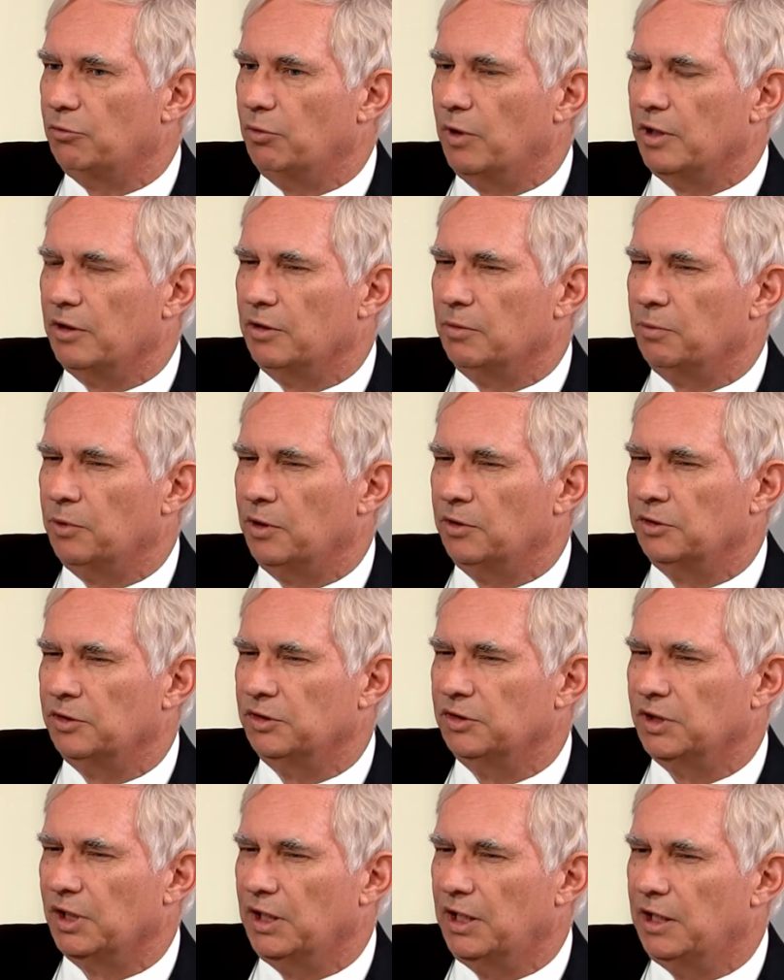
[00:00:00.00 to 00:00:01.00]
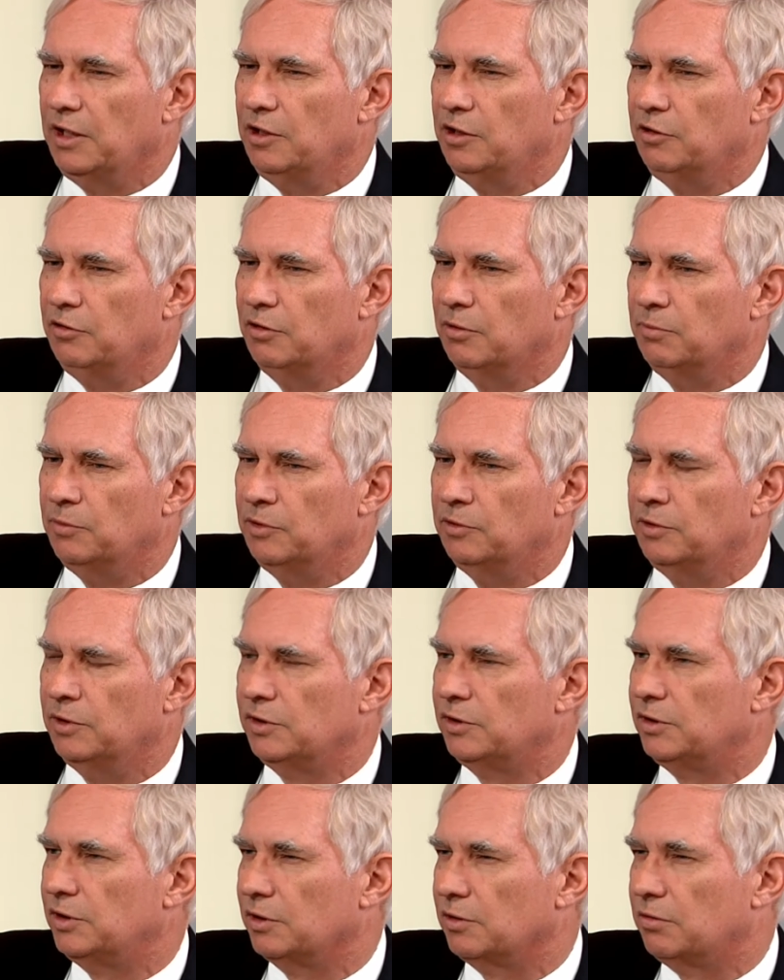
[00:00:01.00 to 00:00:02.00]
whether a person's a Hindu, a
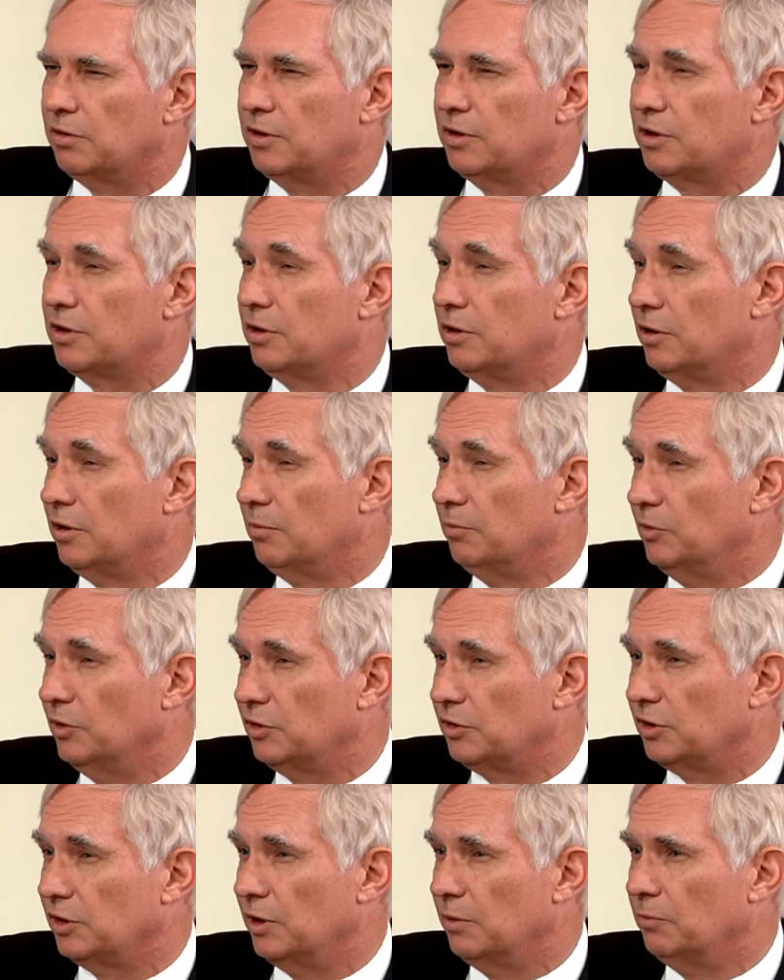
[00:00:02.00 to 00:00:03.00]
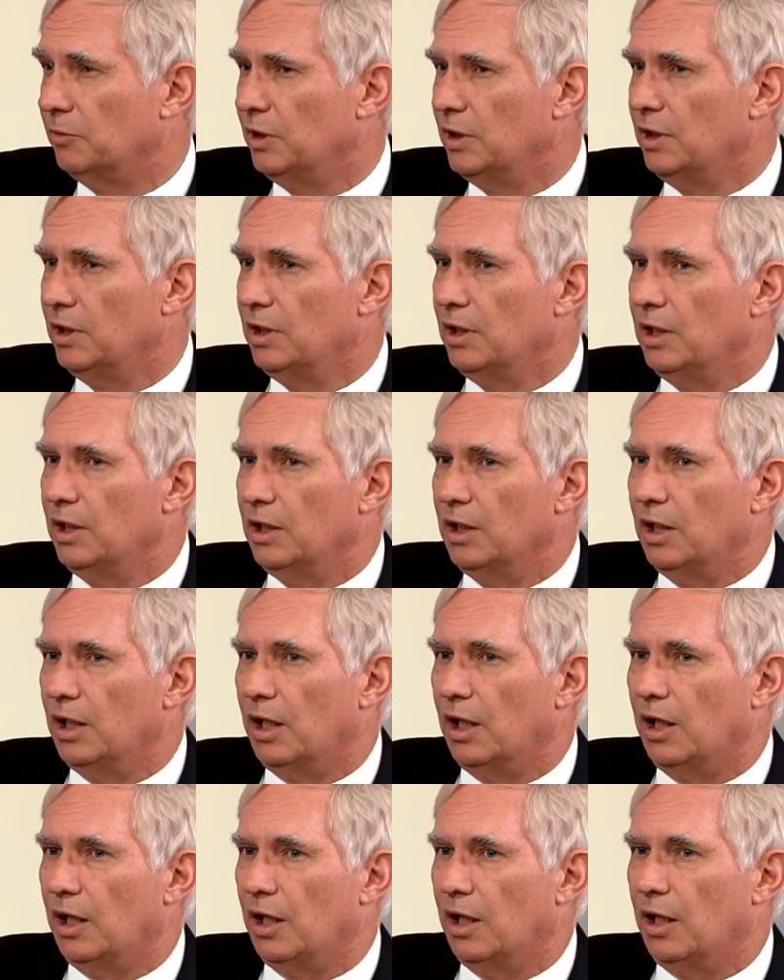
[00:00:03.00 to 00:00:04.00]
Buddhist, a Christian, or a Muslim,
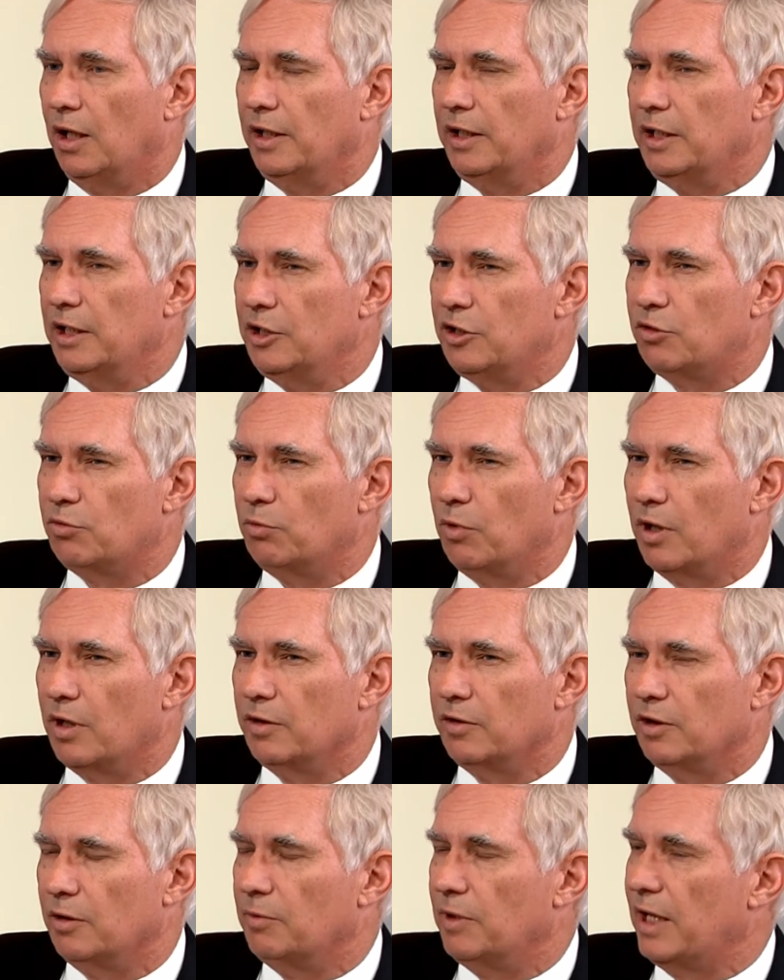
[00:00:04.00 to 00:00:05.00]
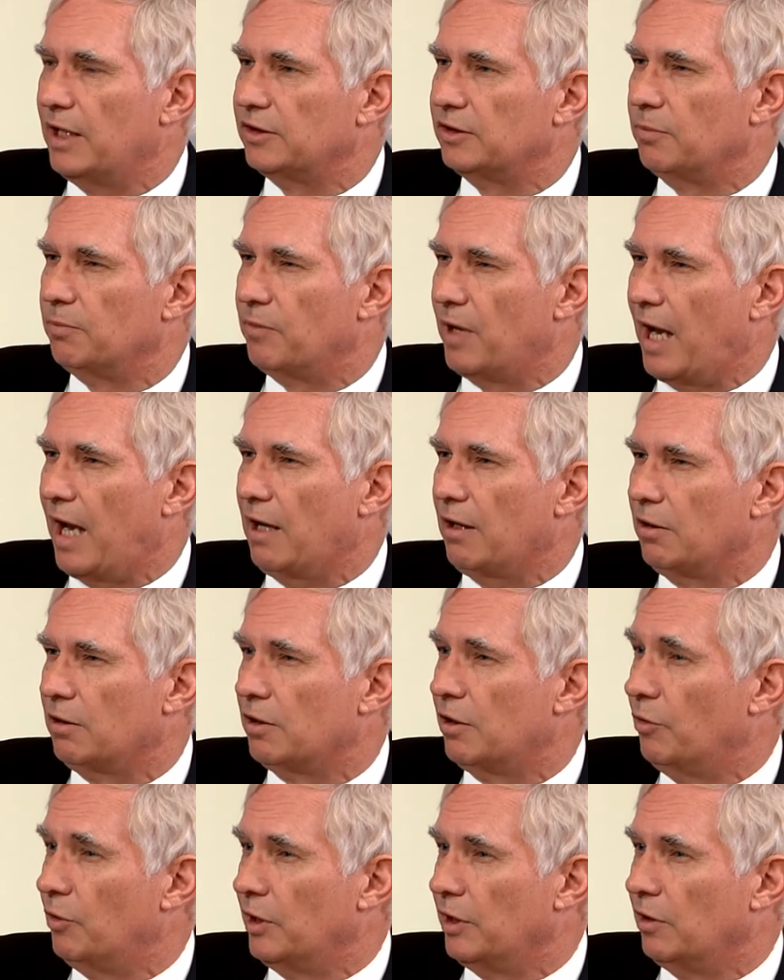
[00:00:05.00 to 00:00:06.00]
each one of them has a battle
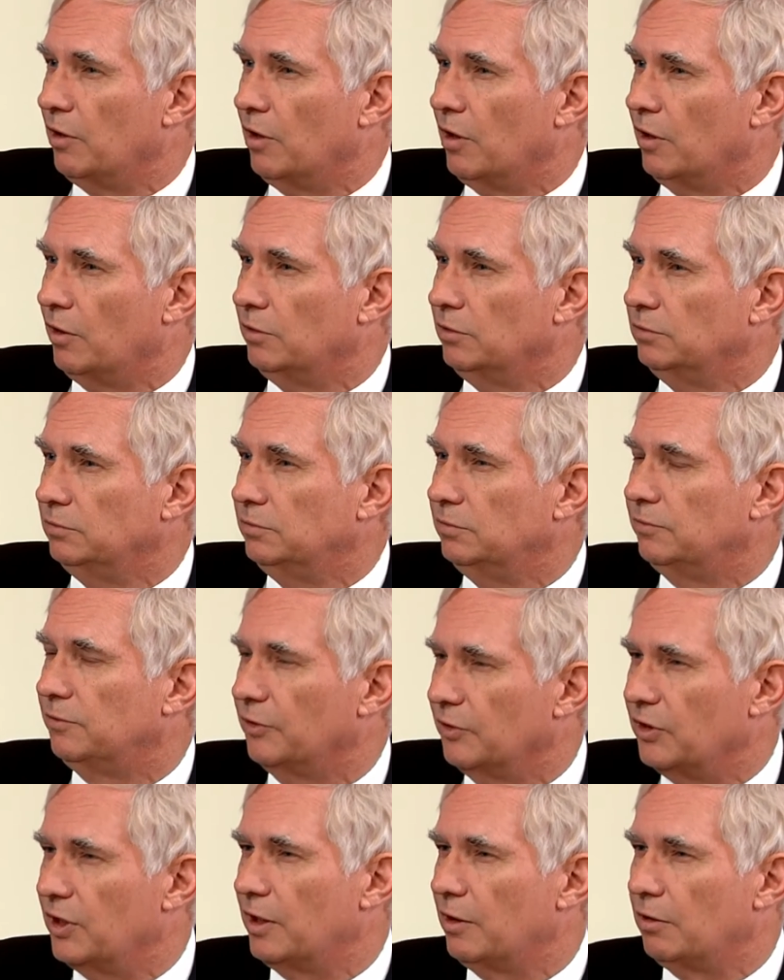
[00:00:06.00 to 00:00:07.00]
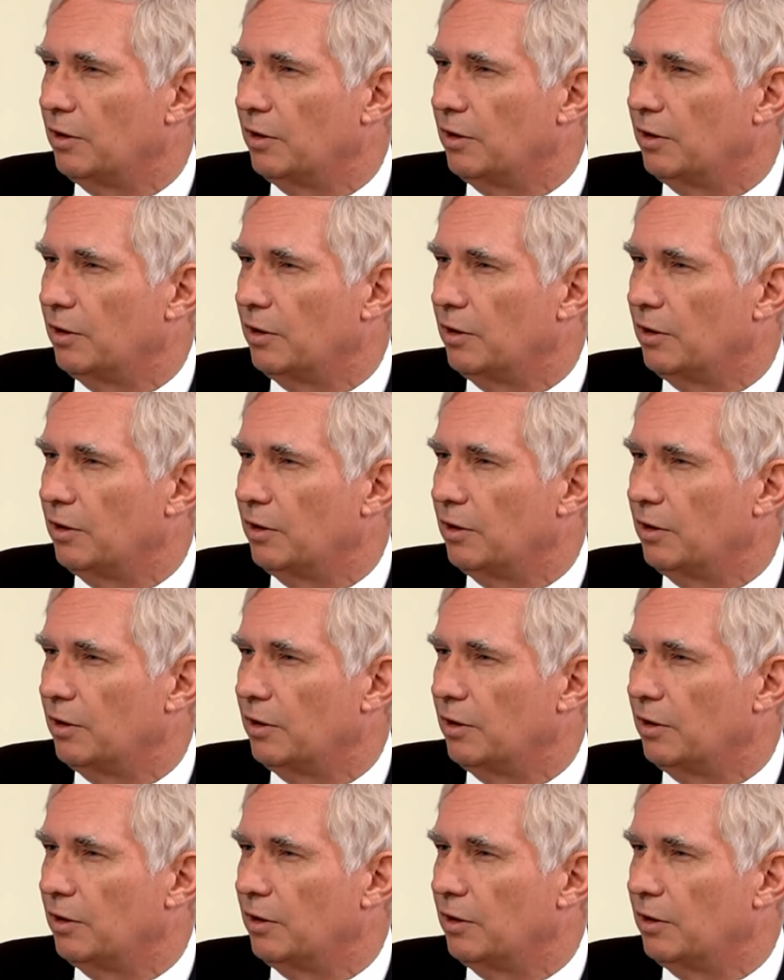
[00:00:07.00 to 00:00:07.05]
going on for their